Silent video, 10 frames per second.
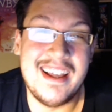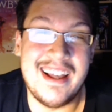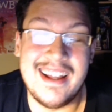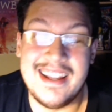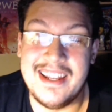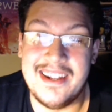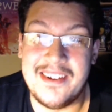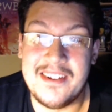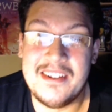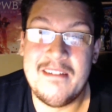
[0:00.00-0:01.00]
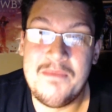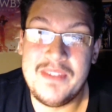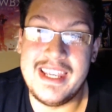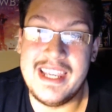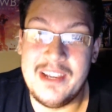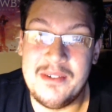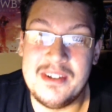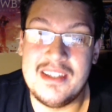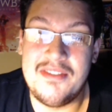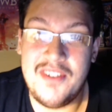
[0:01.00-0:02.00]
Uh, you know, it, it,
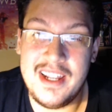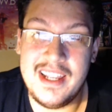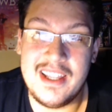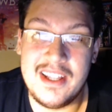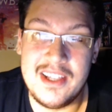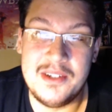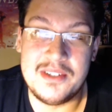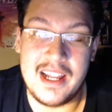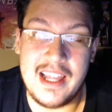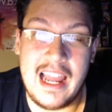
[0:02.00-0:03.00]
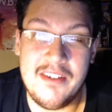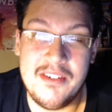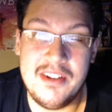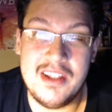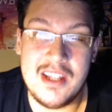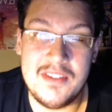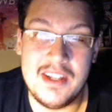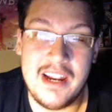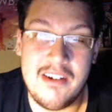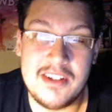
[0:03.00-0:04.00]
was a fitting conclusion. I, I really love the
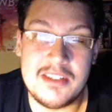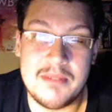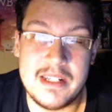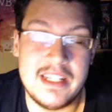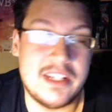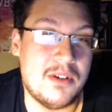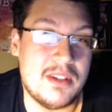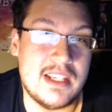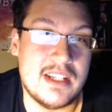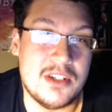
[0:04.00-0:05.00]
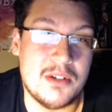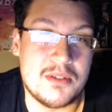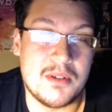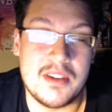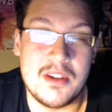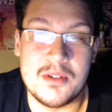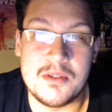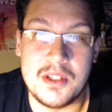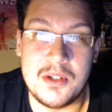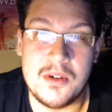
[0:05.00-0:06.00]
narration by Deku at the end too, which I thought was
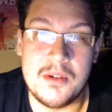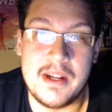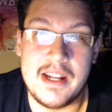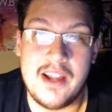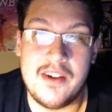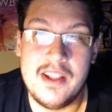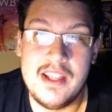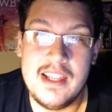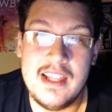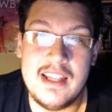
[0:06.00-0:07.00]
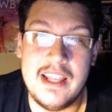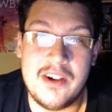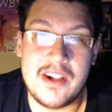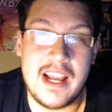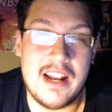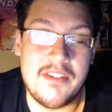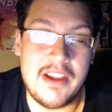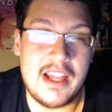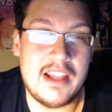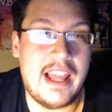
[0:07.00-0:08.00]
really cool about how they all kind of
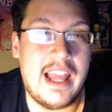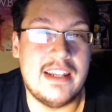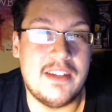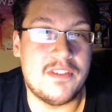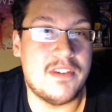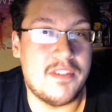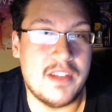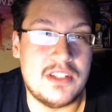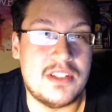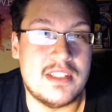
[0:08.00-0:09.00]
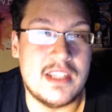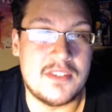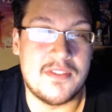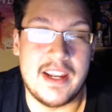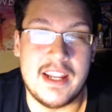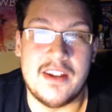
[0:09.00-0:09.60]
had different revelations in this fight.